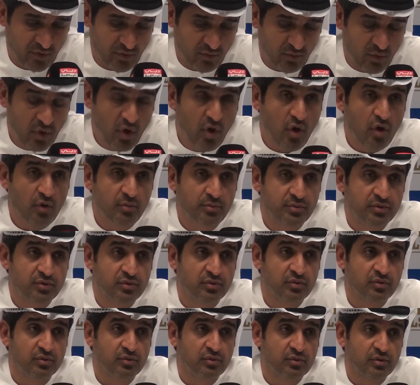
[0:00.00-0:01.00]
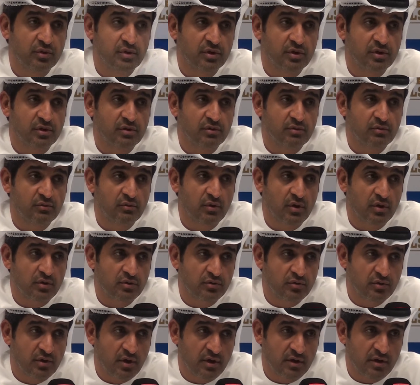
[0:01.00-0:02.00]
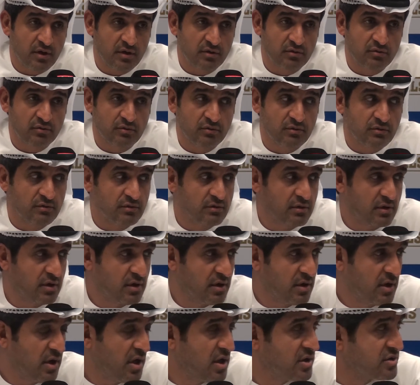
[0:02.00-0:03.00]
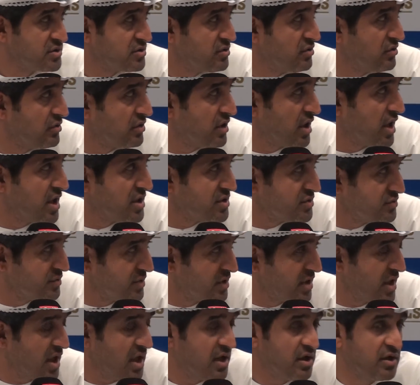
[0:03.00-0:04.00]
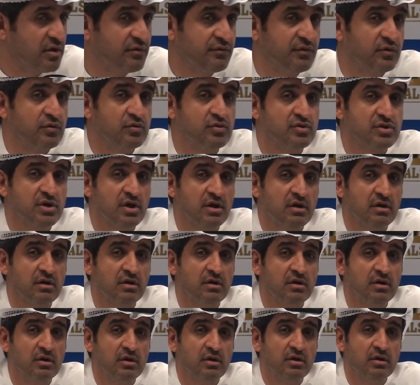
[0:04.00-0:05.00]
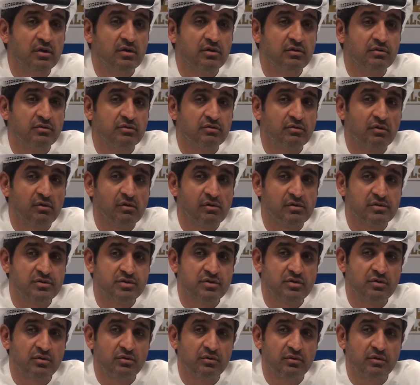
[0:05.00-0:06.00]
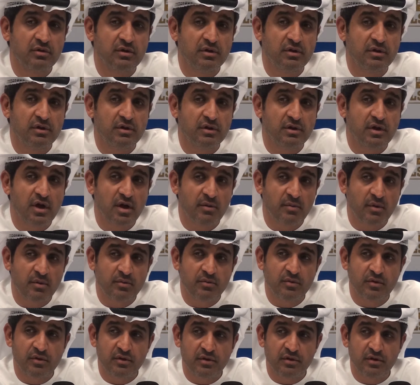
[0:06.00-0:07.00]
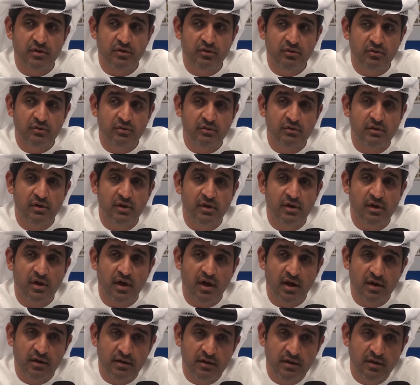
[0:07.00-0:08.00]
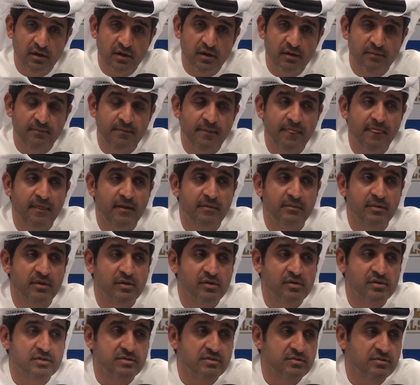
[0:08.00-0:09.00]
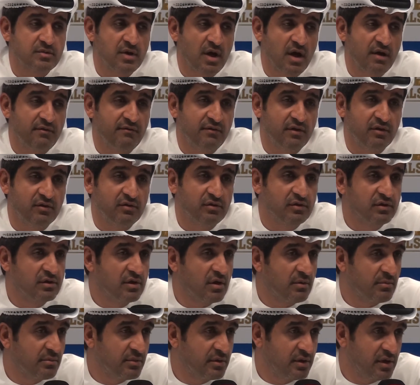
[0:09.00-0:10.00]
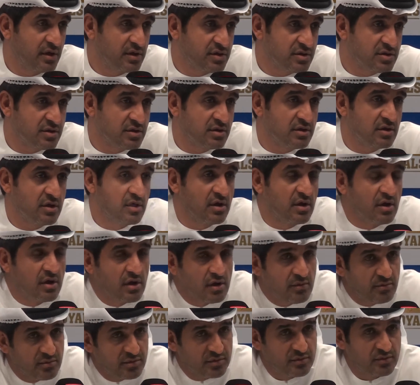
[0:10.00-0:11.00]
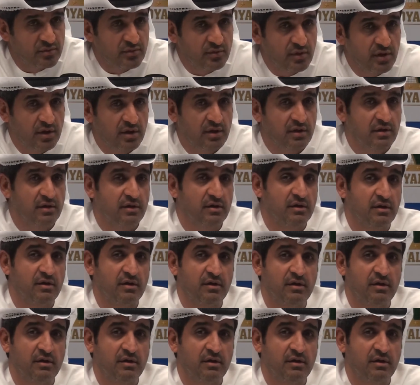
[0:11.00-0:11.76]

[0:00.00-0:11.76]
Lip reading: We hope to work together to as long as we can in future to also come up with a new idea, because we have a good combination between